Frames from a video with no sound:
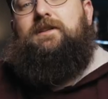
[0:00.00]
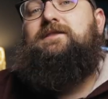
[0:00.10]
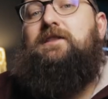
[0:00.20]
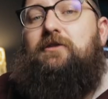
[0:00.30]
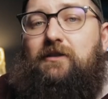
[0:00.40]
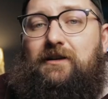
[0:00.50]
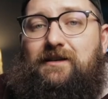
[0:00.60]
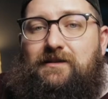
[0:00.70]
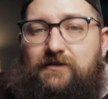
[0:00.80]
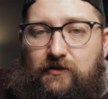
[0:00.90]
Next thing you're going to
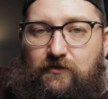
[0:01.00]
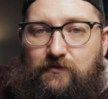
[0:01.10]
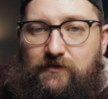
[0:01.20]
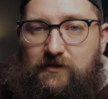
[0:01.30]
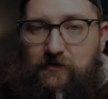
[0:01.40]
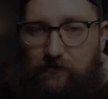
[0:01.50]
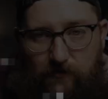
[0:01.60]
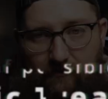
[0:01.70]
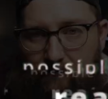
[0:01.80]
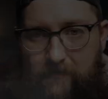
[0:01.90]
need is acoustic
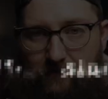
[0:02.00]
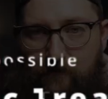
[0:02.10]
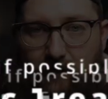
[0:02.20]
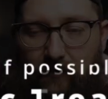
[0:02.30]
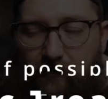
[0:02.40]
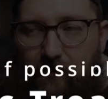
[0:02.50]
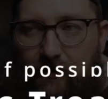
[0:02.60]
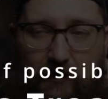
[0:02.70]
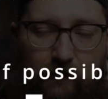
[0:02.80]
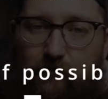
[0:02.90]
treatment. If you're
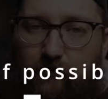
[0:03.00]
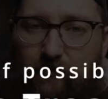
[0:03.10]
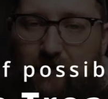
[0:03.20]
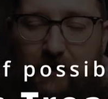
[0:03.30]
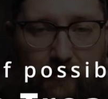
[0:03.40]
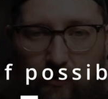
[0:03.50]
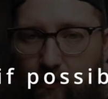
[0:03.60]
in a room, in a